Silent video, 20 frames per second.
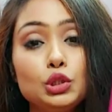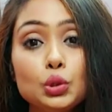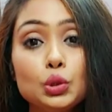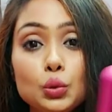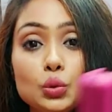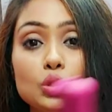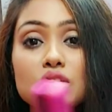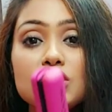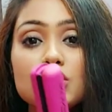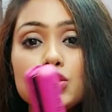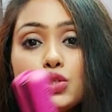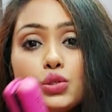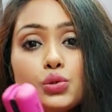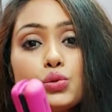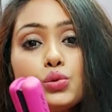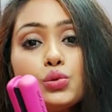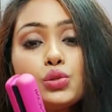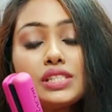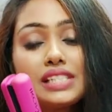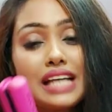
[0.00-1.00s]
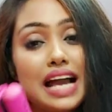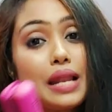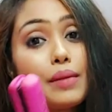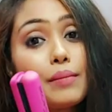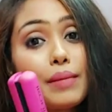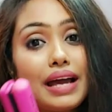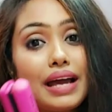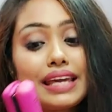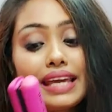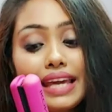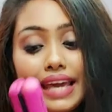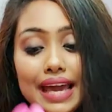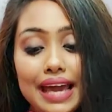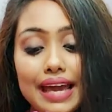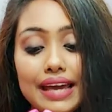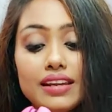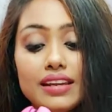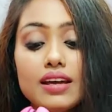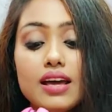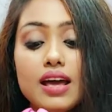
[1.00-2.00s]
tools to style my
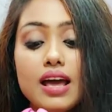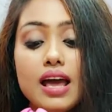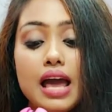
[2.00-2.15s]
hair,